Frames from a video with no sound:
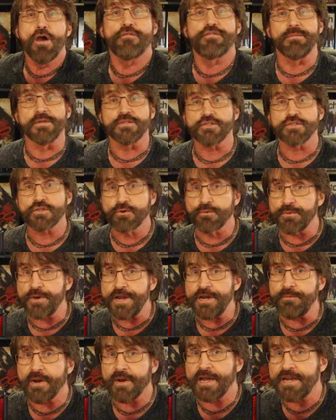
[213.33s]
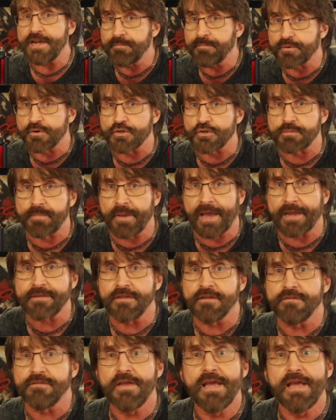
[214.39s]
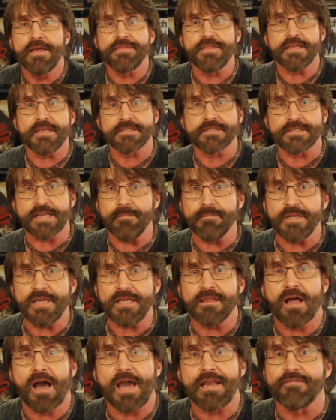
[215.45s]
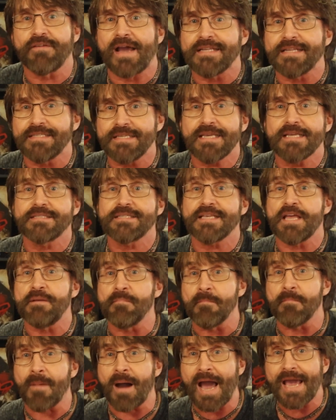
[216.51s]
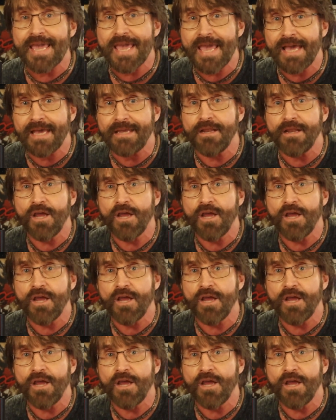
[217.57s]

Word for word: From a screenwriting perspective, the assembly line of ideas in my head